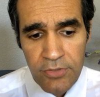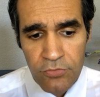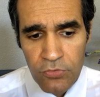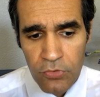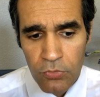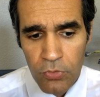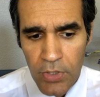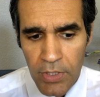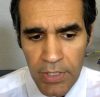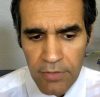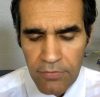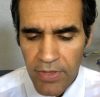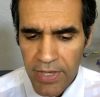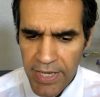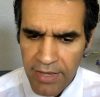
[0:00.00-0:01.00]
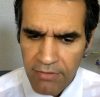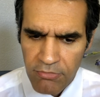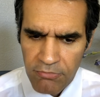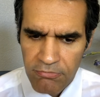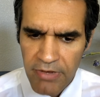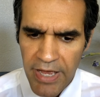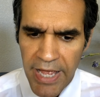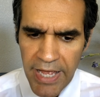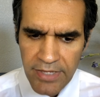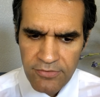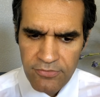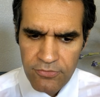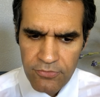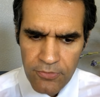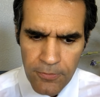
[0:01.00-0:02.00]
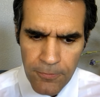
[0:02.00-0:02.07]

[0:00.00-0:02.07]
And so they have a vast